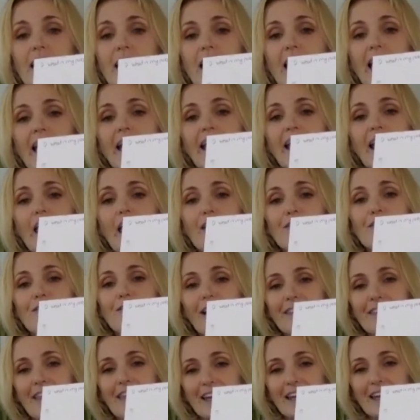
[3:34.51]
And I
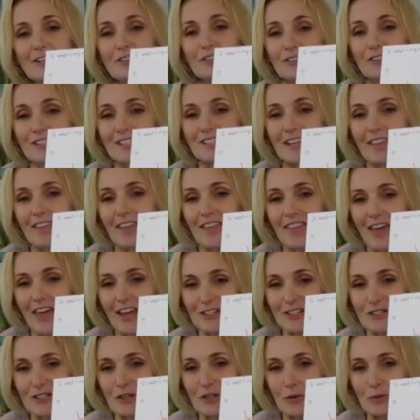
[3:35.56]
find that interesting
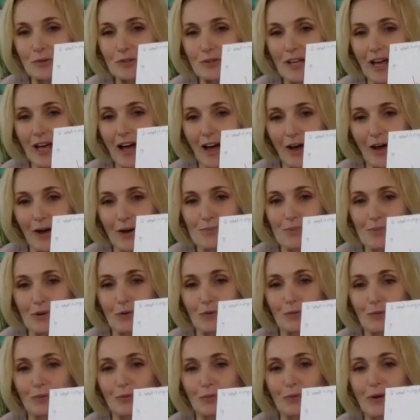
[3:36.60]
that shows up
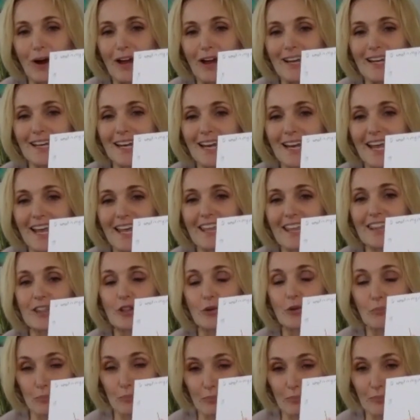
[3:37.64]
right in the
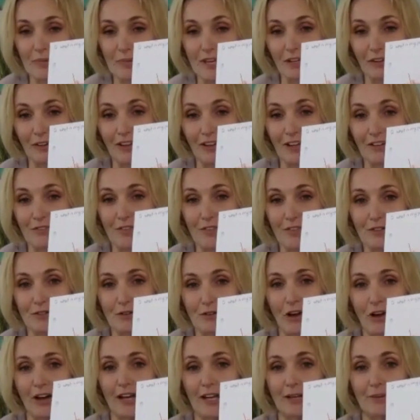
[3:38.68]
middle of the
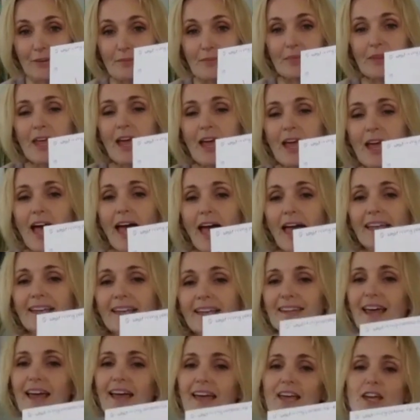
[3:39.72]
drawing.
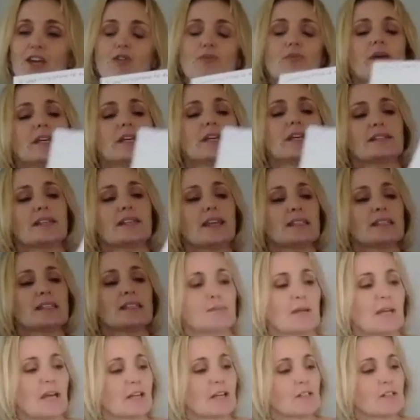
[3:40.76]
And yet it makes sense
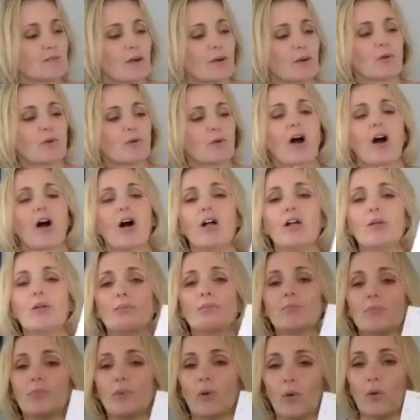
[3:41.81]
because, right, we're
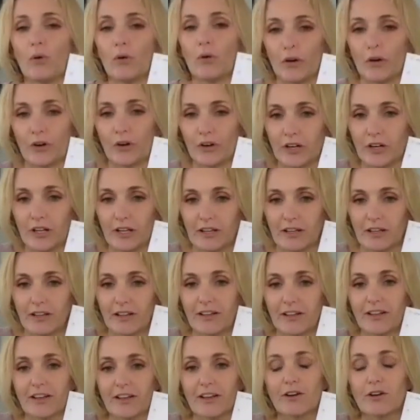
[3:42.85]
all born
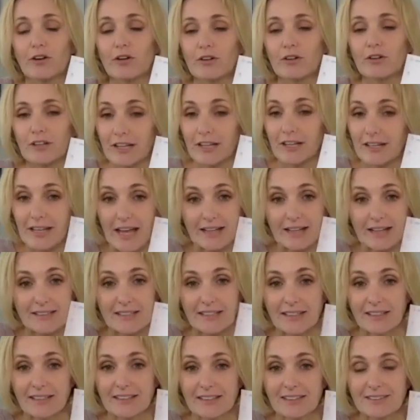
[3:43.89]

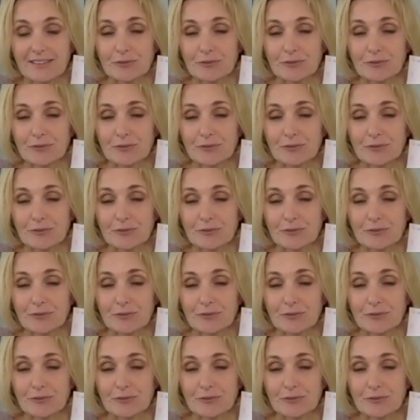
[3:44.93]
connected